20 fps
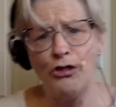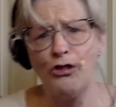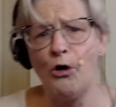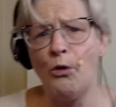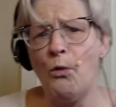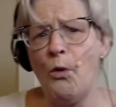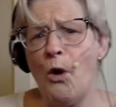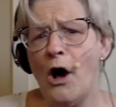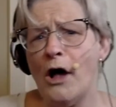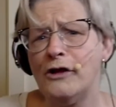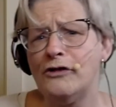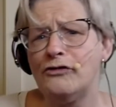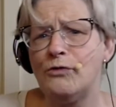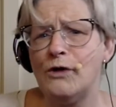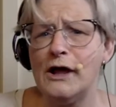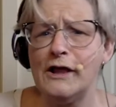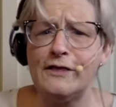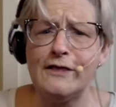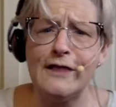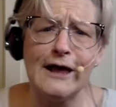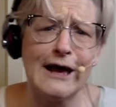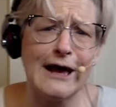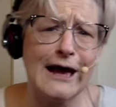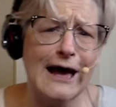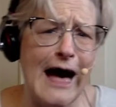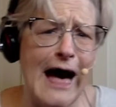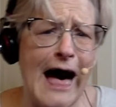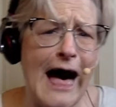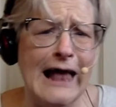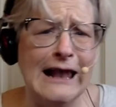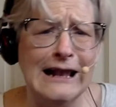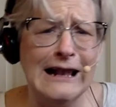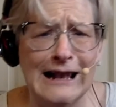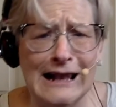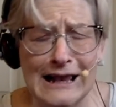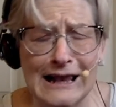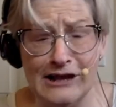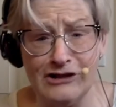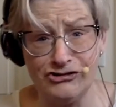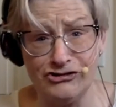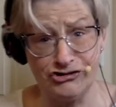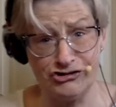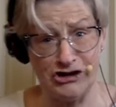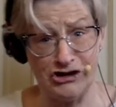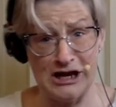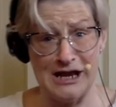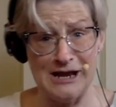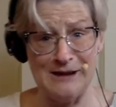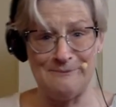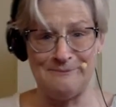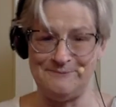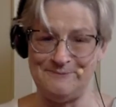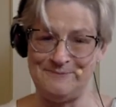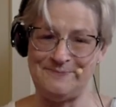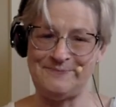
the ones with the cuddly sheep.